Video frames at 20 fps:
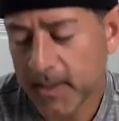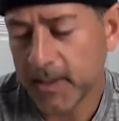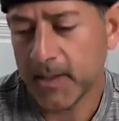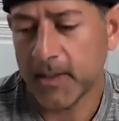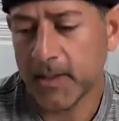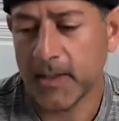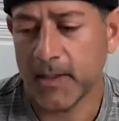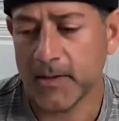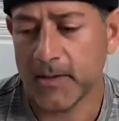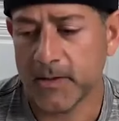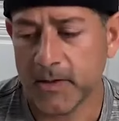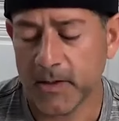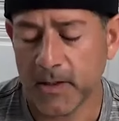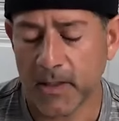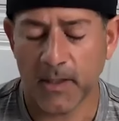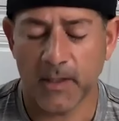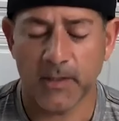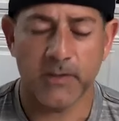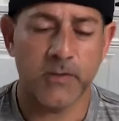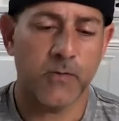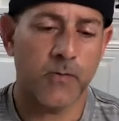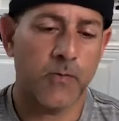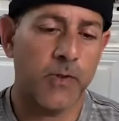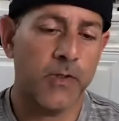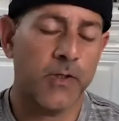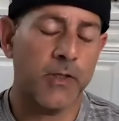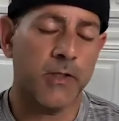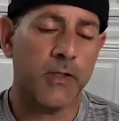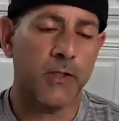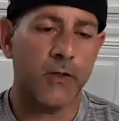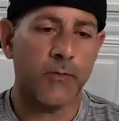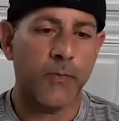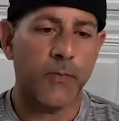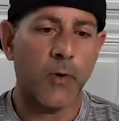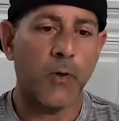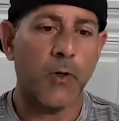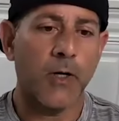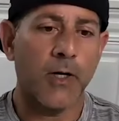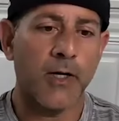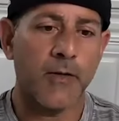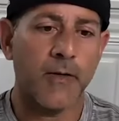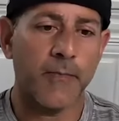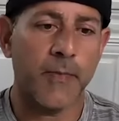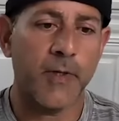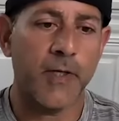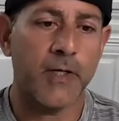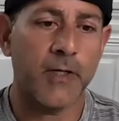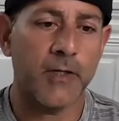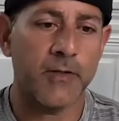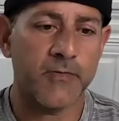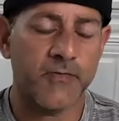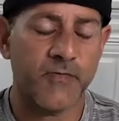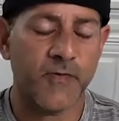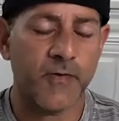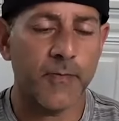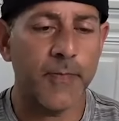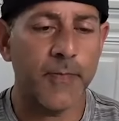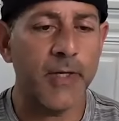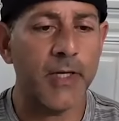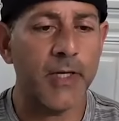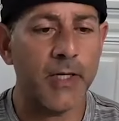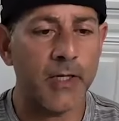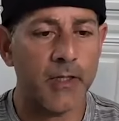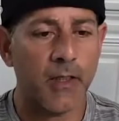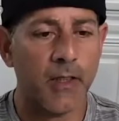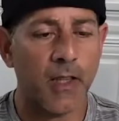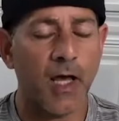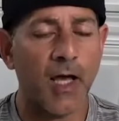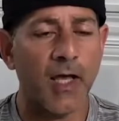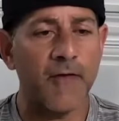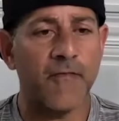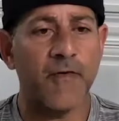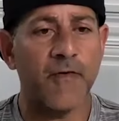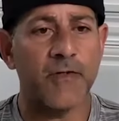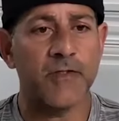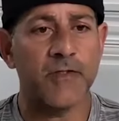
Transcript: it's a really good point, because for me, life